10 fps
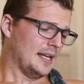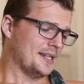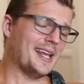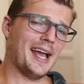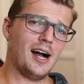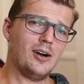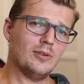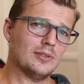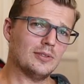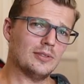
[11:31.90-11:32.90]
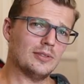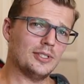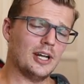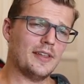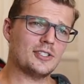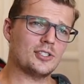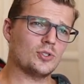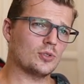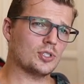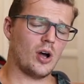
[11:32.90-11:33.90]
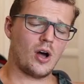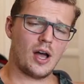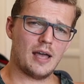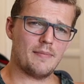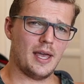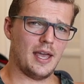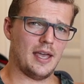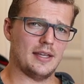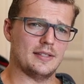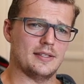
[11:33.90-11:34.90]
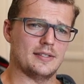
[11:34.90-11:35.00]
now, you know, that just took time and